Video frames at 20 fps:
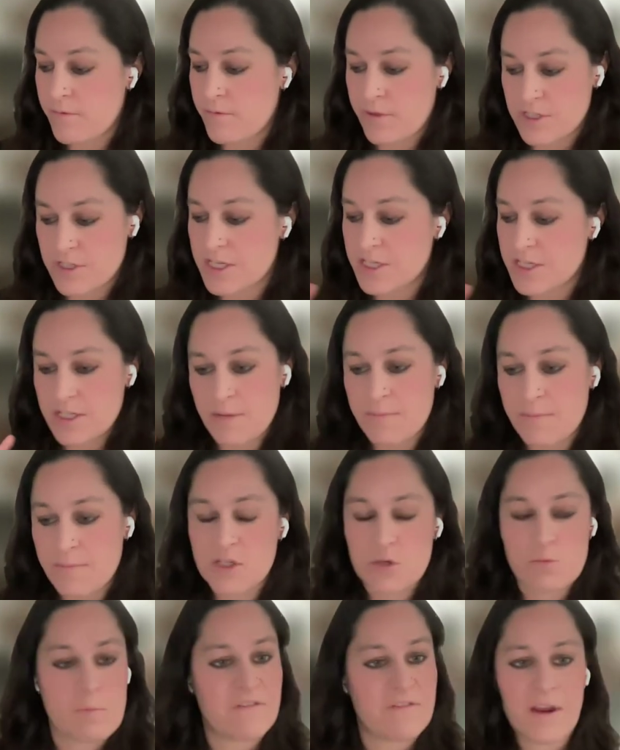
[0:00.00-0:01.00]
the system
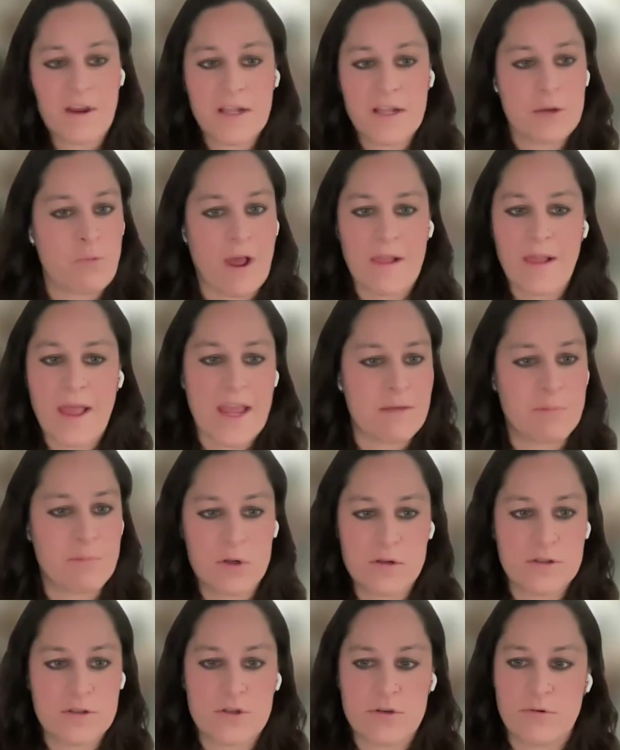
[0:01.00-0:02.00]
is perfectly well
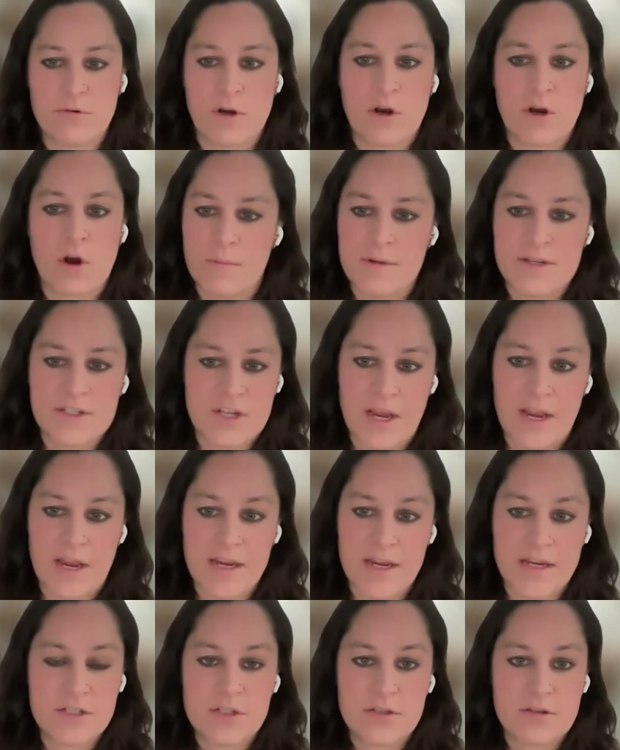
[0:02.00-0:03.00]
able to
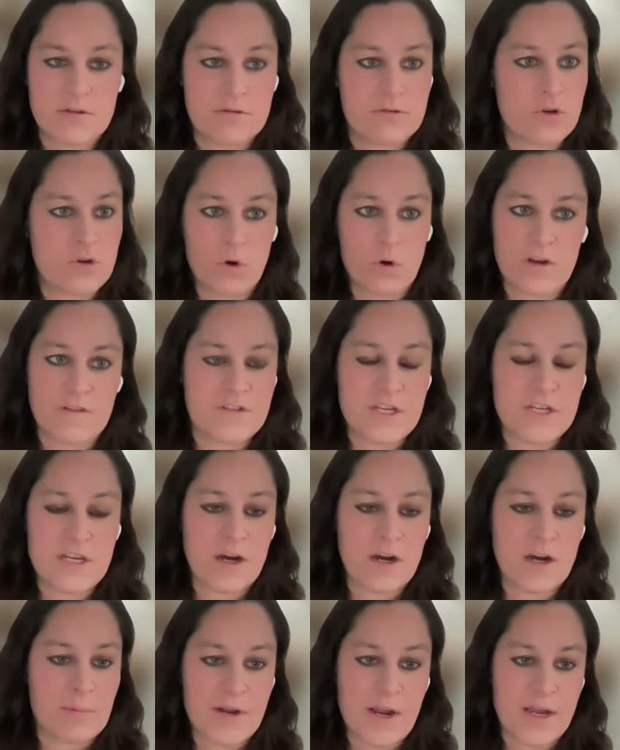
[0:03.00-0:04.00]
accommodate talk of
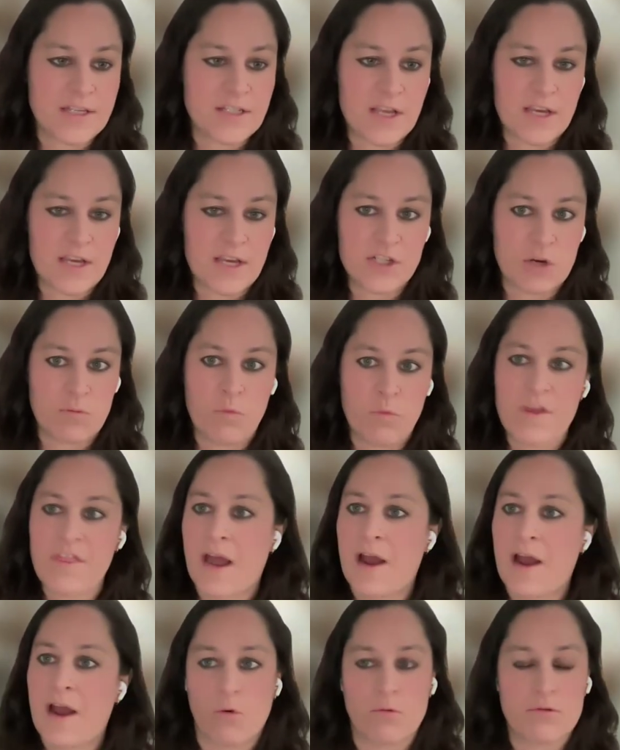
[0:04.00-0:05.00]
decarbonization
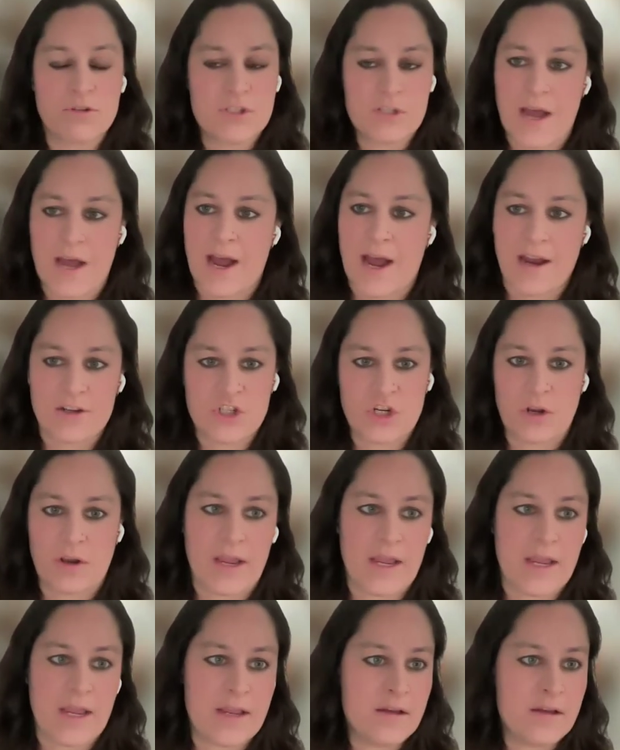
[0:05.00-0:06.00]
without
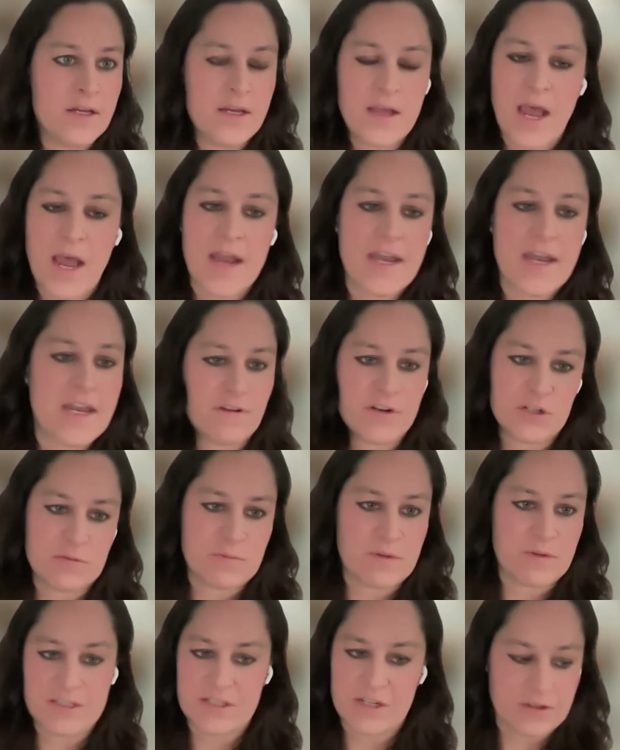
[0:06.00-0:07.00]
actually any
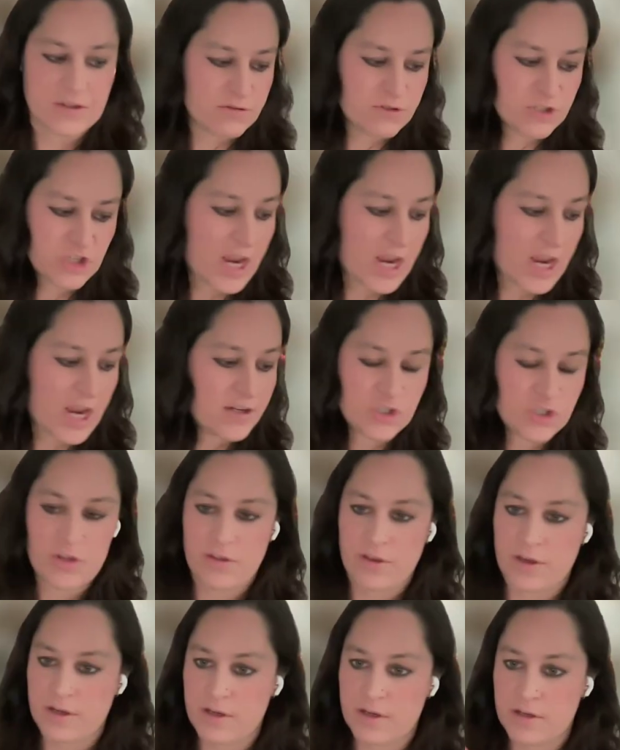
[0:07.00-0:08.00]
fundamental change
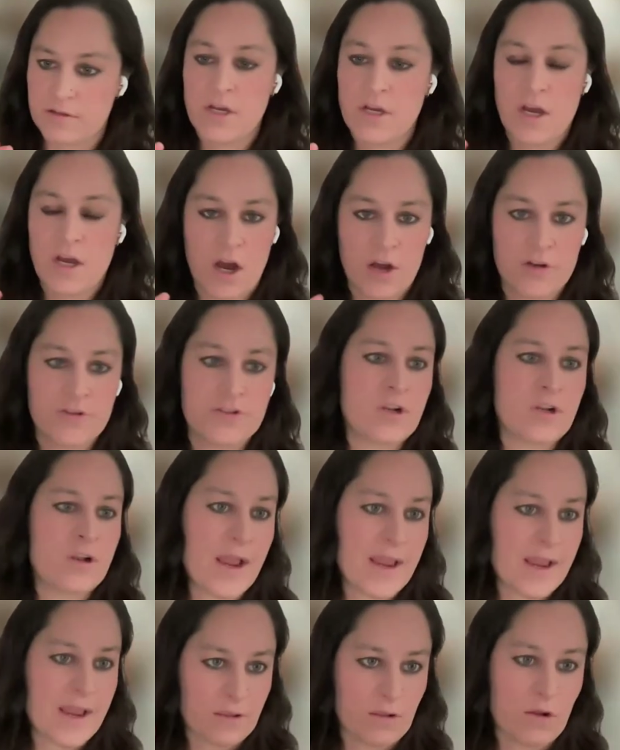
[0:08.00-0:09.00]
to the
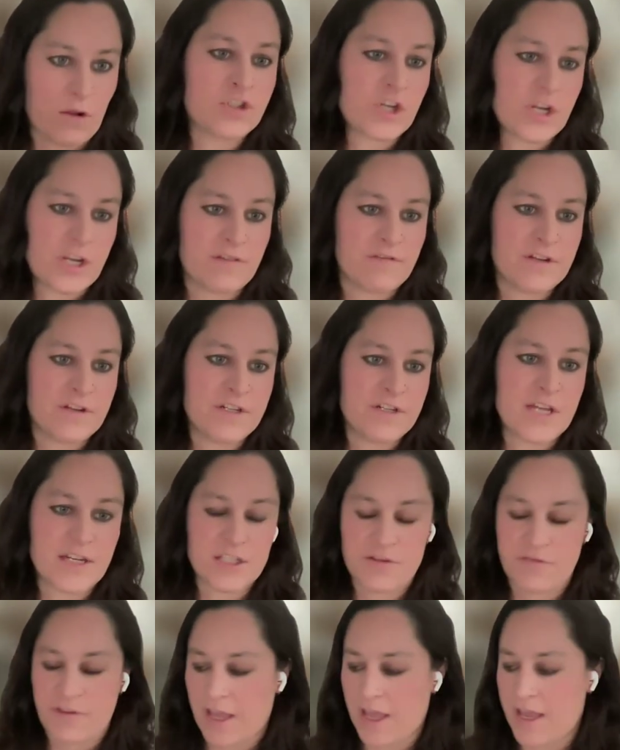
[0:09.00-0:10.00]
underlying logic of
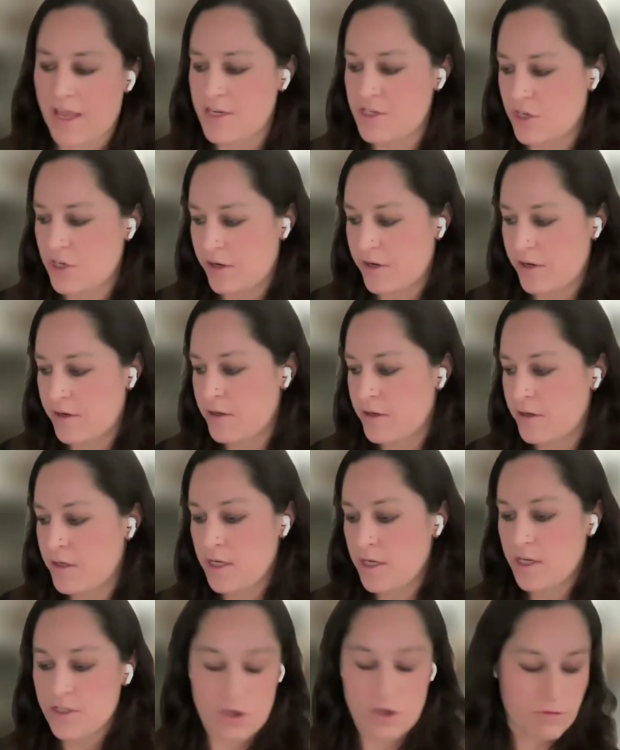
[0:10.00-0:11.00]
intensification.
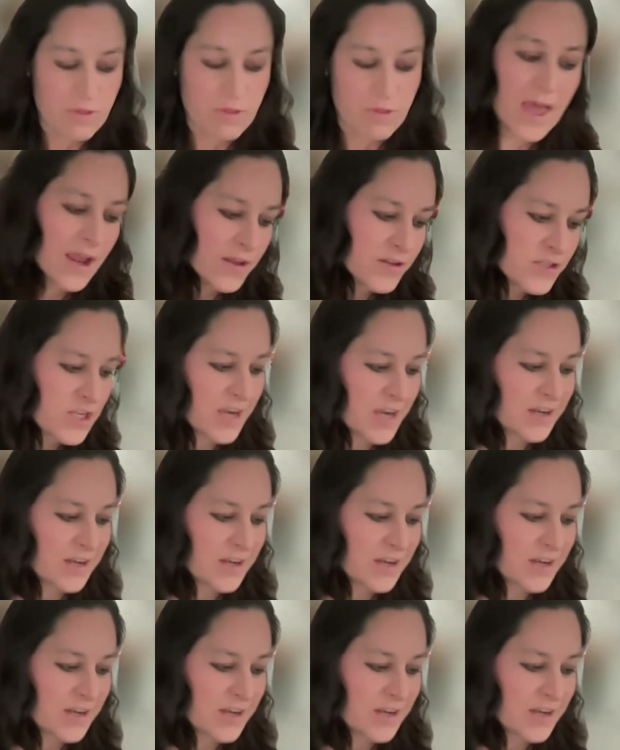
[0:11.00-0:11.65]
So there,